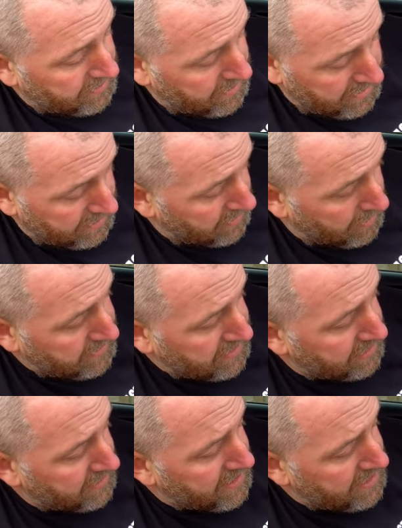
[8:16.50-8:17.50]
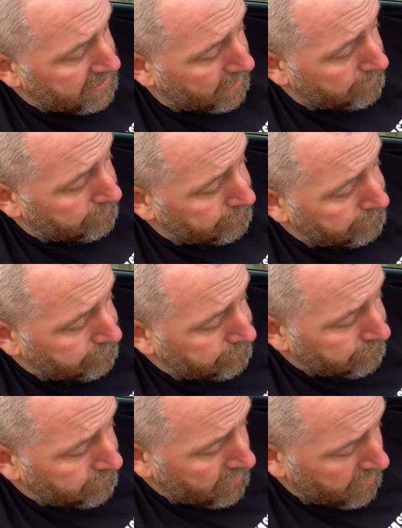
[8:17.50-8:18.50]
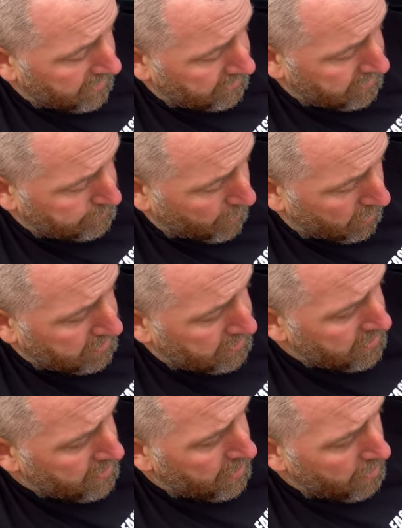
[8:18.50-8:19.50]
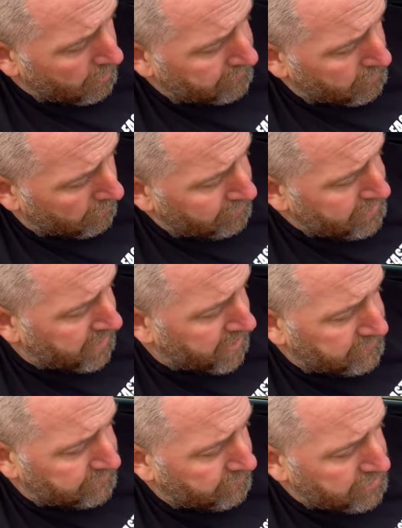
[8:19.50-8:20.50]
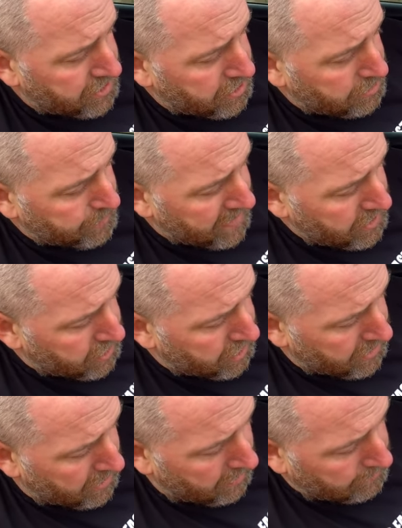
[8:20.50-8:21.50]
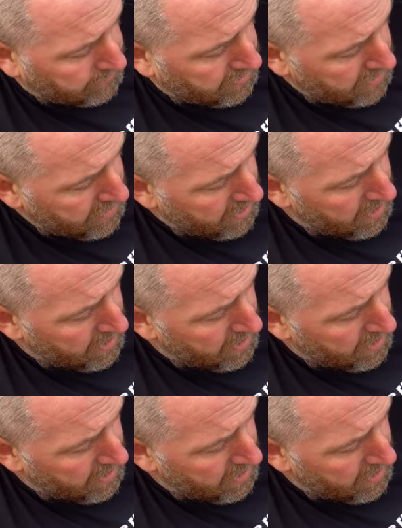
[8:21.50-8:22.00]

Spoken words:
in this box. We've got receipts for suspension arms,